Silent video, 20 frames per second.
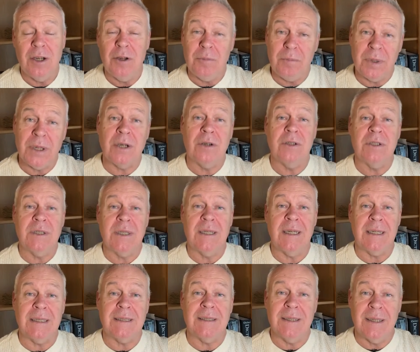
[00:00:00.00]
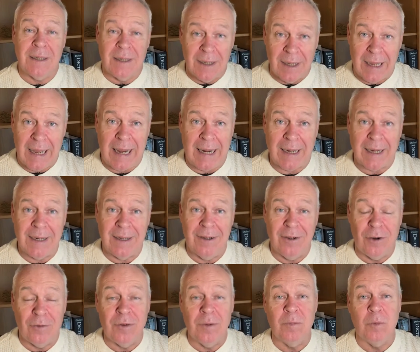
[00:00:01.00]
because of this lack
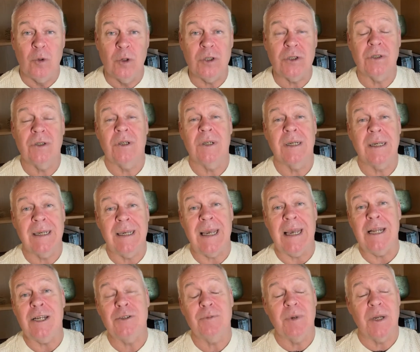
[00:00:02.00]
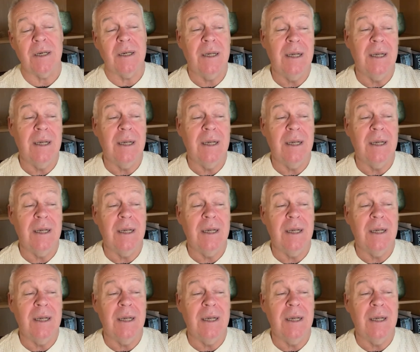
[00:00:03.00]
of emotional engagement.